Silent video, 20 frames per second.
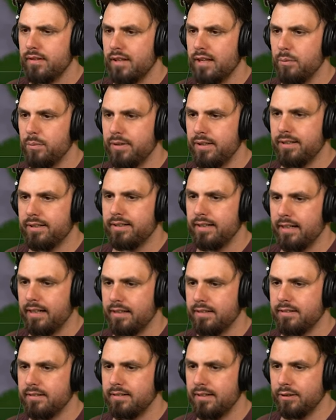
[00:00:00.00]
Can we get
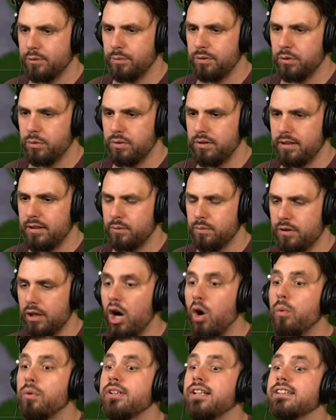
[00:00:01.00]
that? Because we do need one.
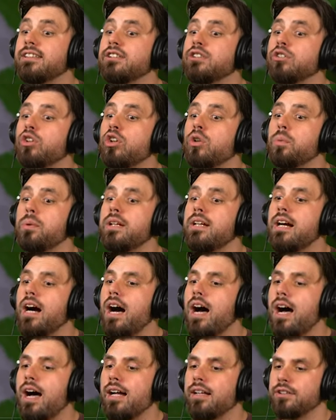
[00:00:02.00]
Oh, this is all we
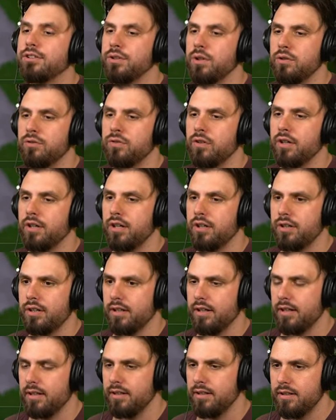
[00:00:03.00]
got so far.
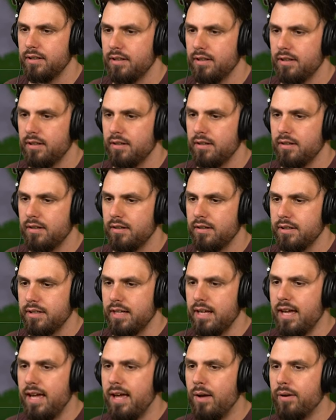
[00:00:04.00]
Okay.
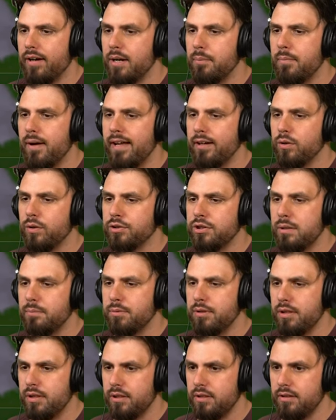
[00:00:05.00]
Yay! we got a microchip,
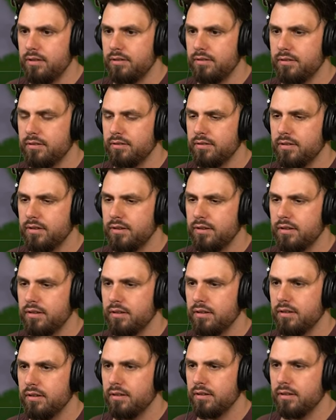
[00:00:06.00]
dude.
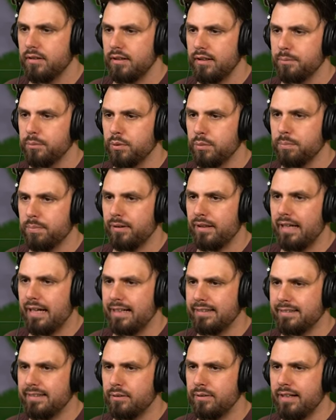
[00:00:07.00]
Got more
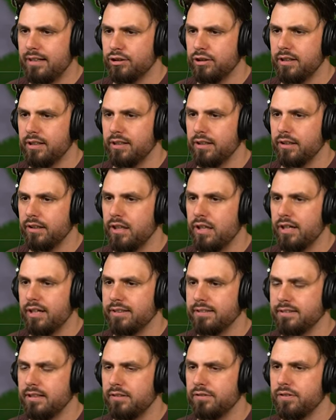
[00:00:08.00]
plastic. We're actually getting a lot
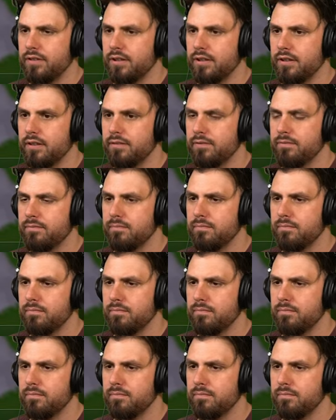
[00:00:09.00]
of stuff here.